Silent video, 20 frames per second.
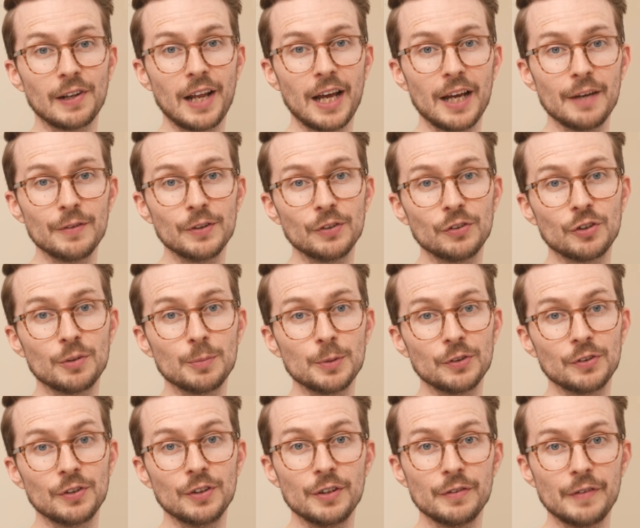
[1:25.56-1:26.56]
Live
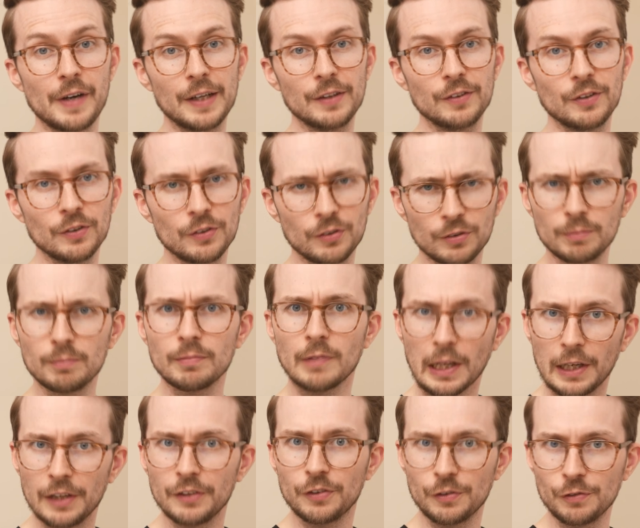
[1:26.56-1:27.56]
instruments and devices, the
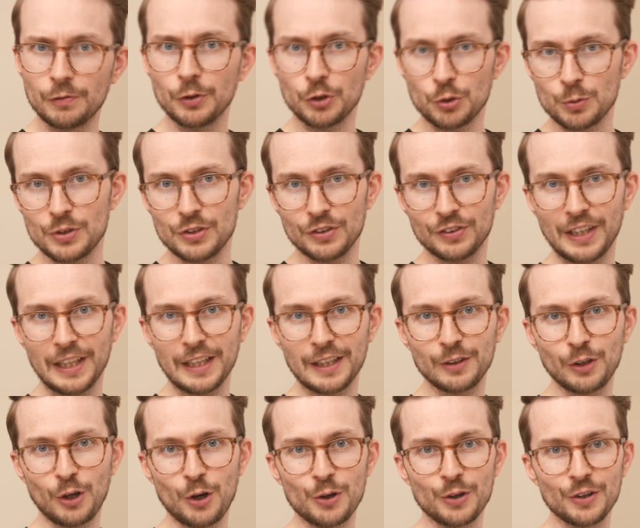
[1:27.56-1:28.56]
list of which is getting
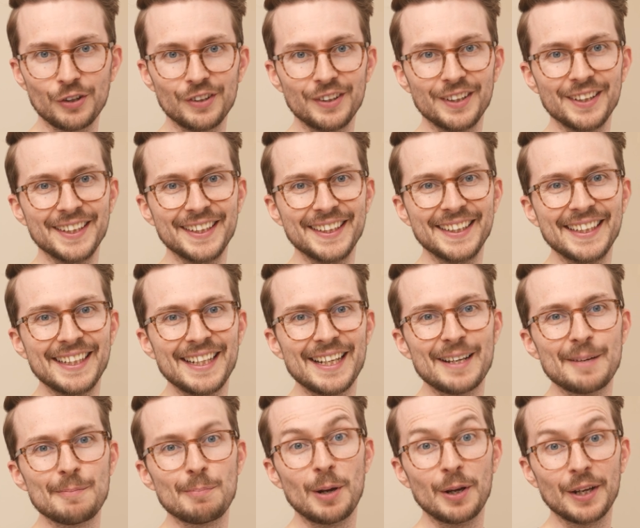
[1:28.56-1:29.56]
longer,
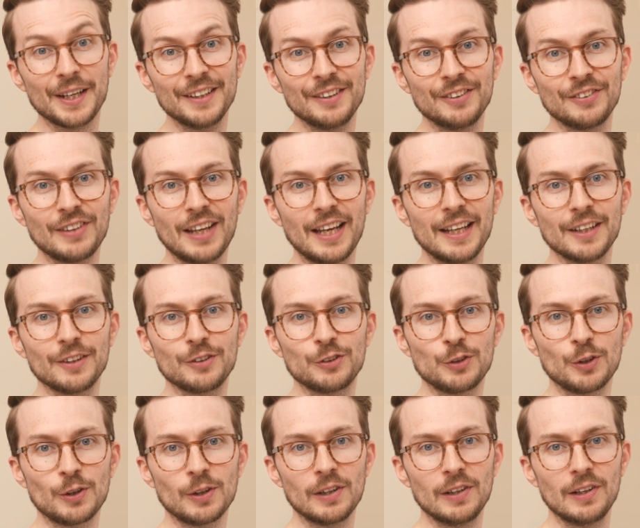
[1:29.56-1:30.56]
plugins and
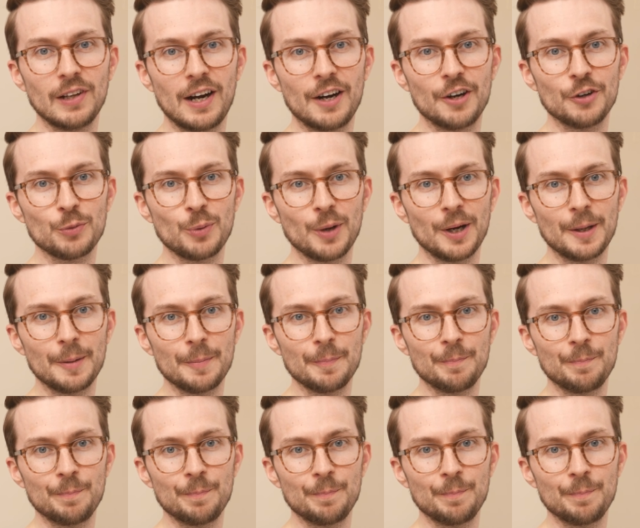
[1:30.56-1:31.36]
external hardware.